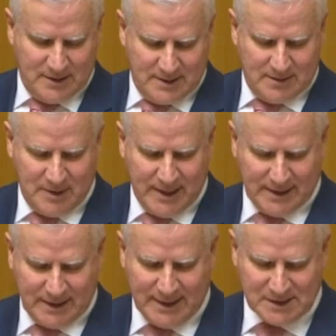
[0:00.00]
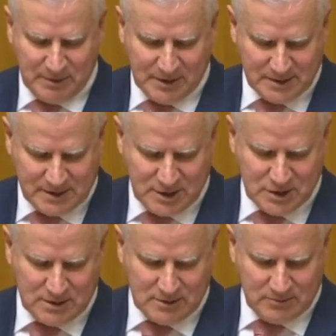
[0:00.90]
made a last-minute
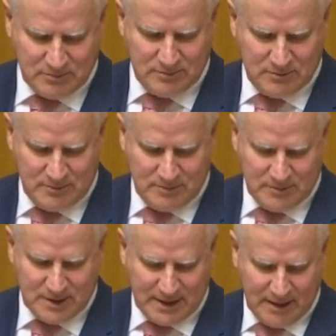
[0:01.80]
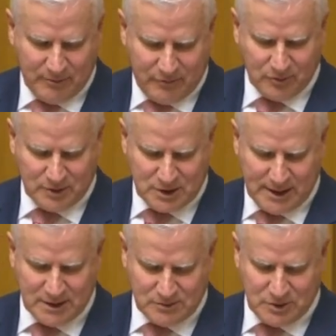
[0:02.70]
decision the day before the
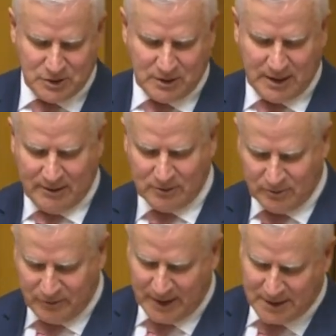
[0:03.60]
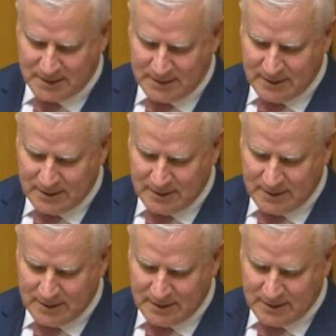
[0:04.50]
changes were due to go into effect